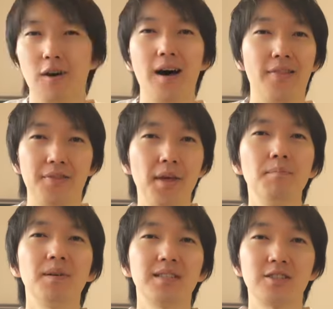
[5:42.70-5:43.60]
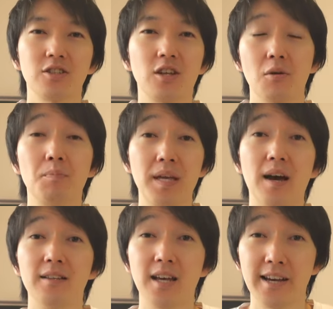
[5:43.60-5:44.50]
Well, the temperature should not be
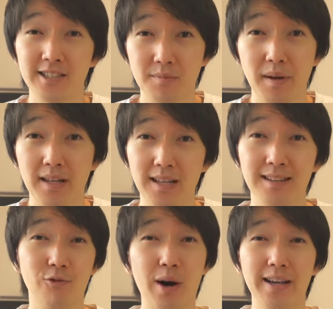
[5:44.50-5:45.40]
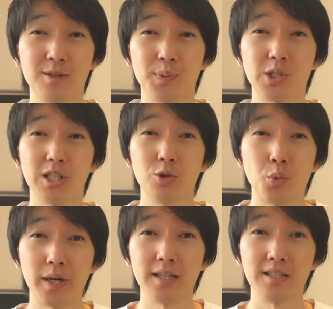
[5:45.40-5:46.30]
underestimated, well, especially
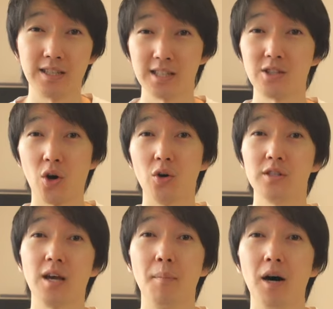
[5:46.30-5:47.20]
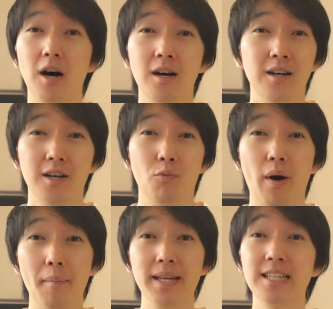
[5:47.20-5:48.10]
during this hot summer,
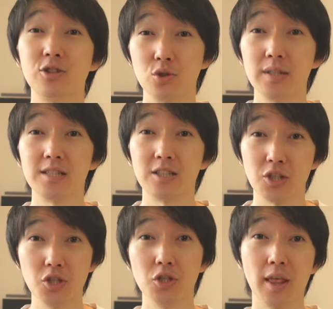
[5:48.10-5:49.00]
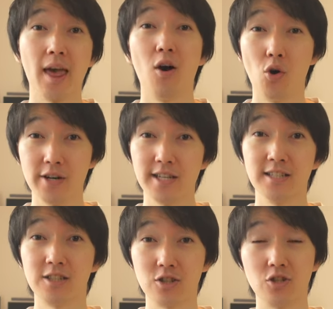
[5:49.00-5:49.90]
while many tourists use their
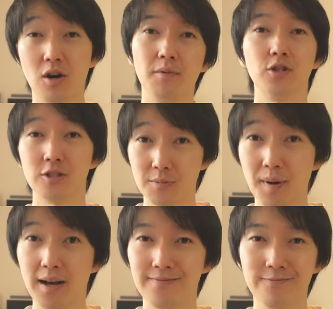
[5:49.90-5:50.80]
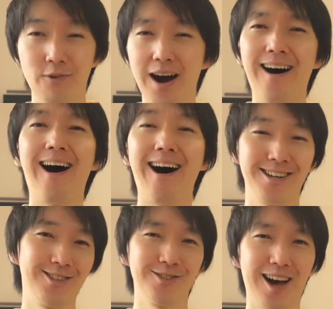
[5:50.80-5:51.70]
holidays to travel to Japan. Well, I
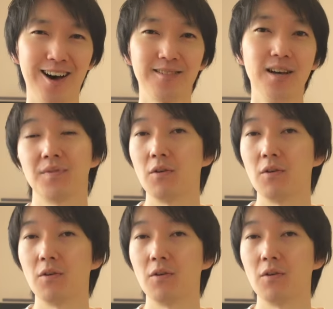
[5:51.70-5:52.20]
know that.